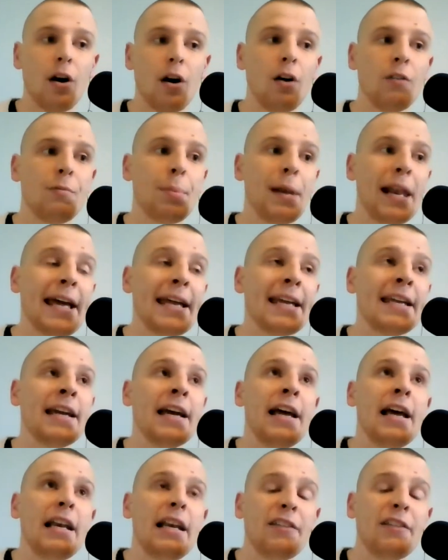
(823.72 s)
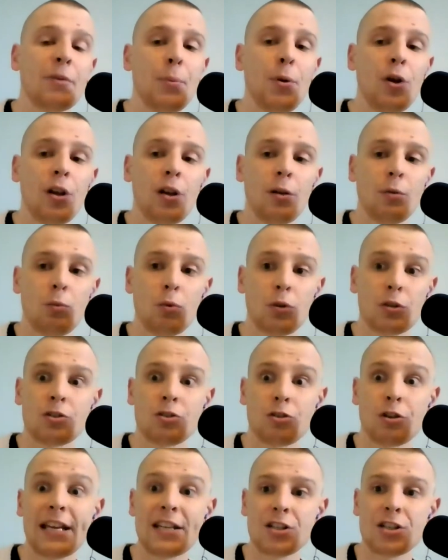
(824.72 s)
of play. Liverpool would
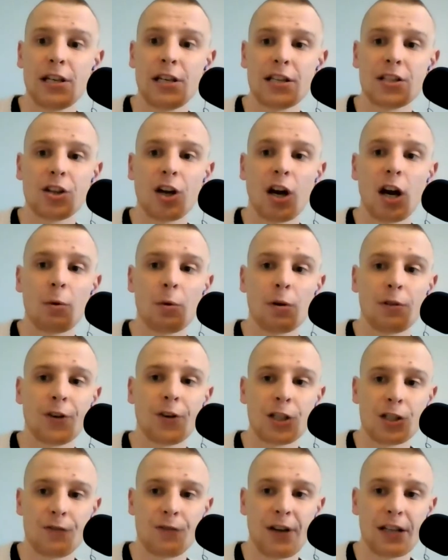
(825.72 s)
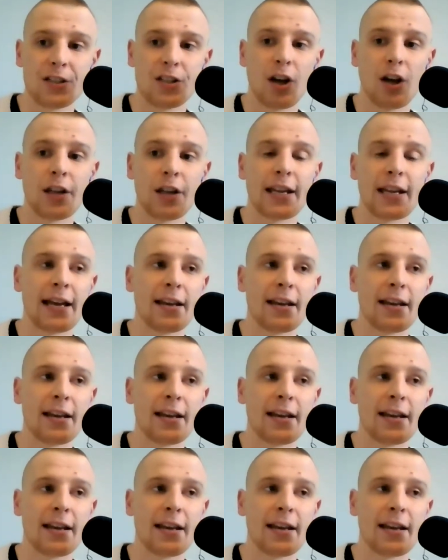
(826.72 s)
traditionally start with Virgil van Dijk